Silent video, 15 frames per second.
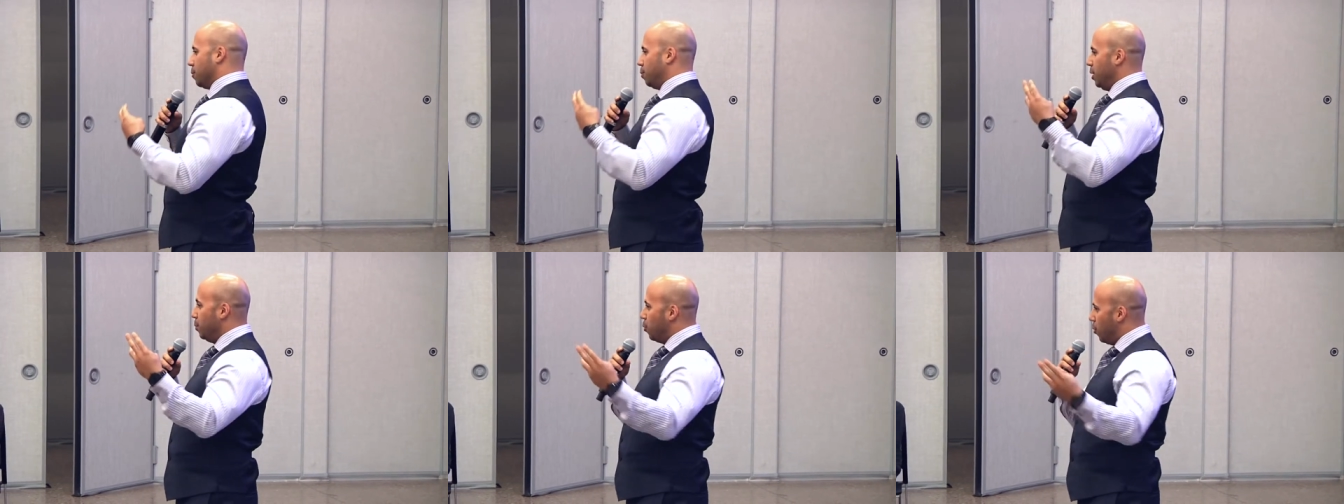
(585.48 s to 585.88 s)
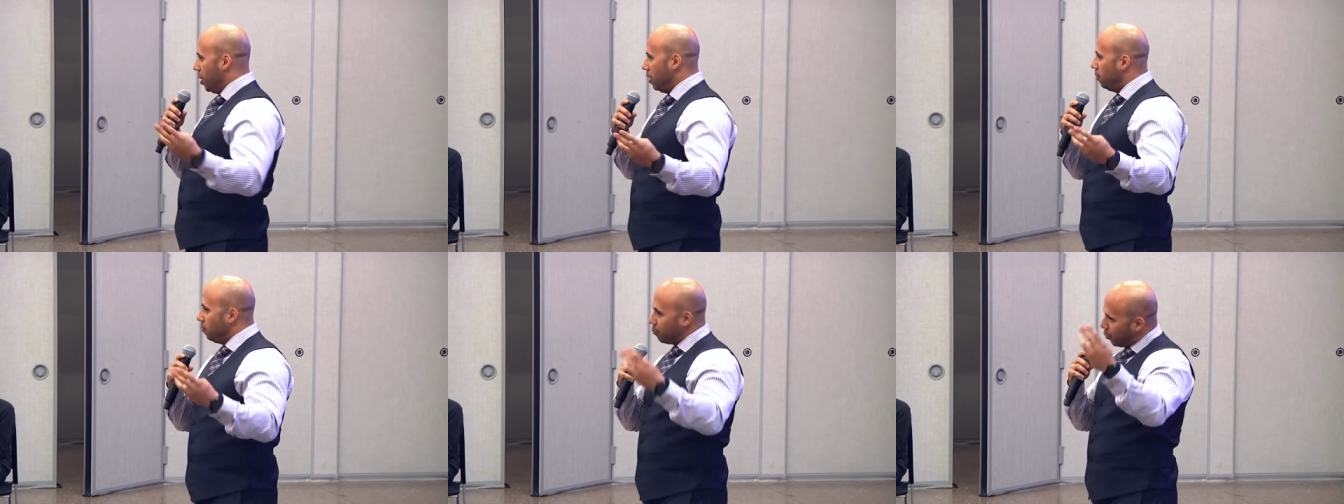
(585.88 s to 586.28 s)
is
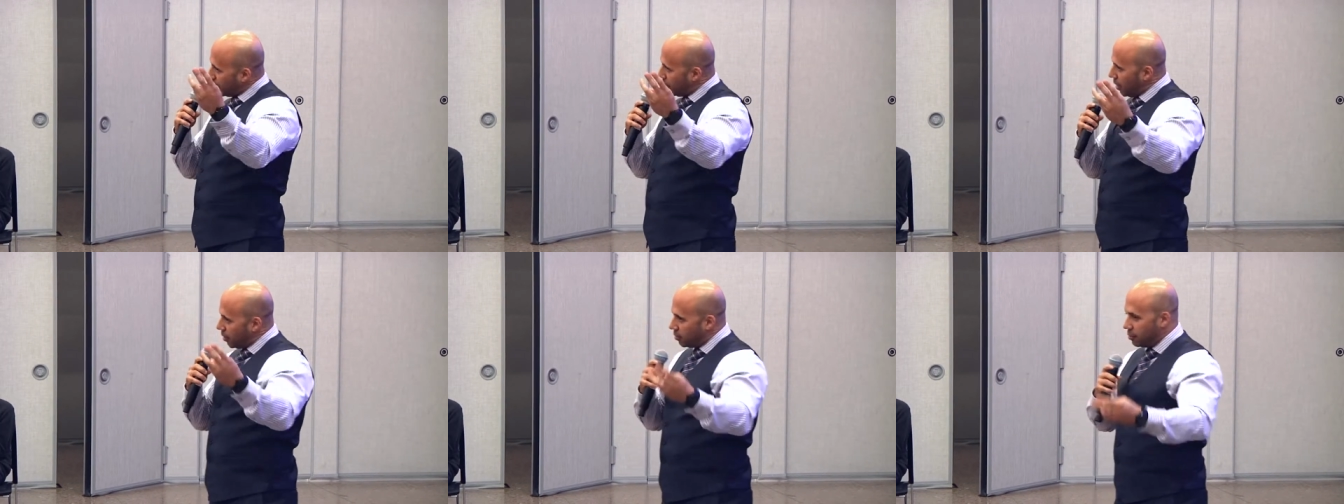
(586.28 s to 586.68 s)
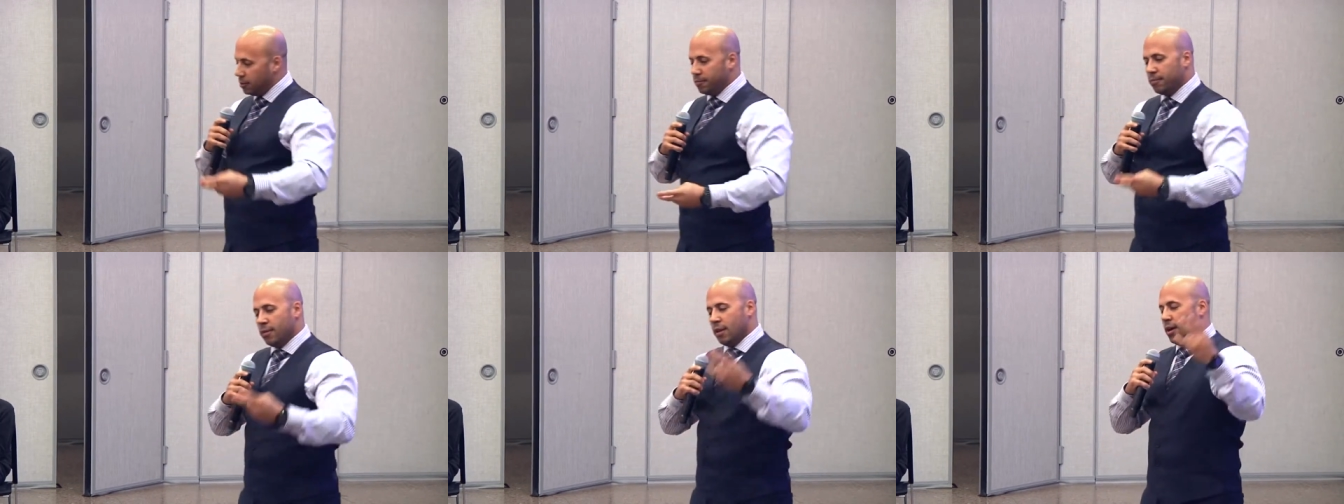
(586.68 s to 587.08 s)
b-boying,
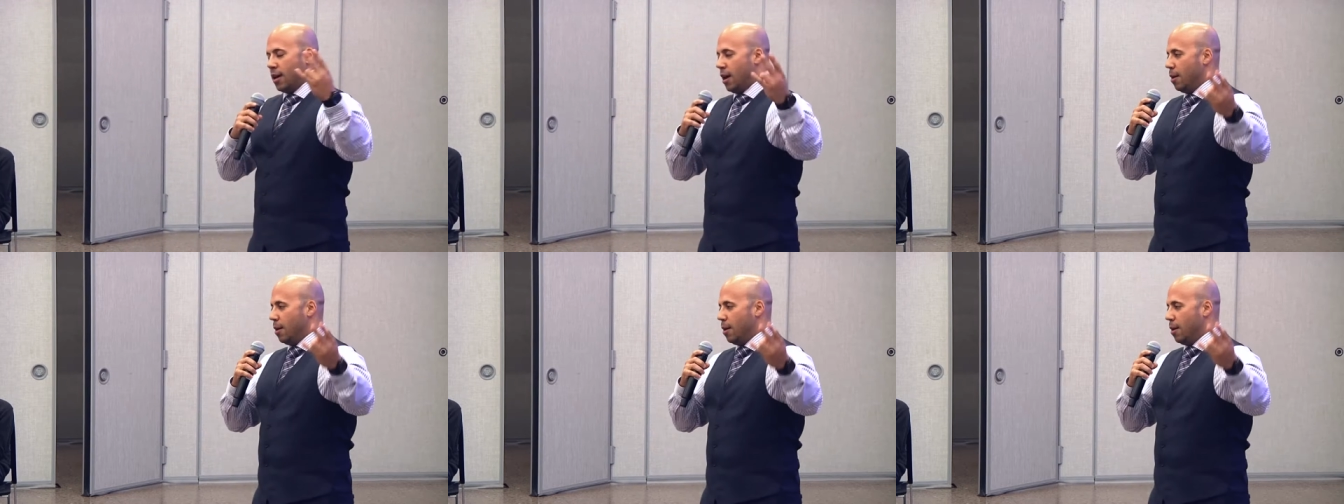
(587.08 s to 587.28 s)
breakdancing,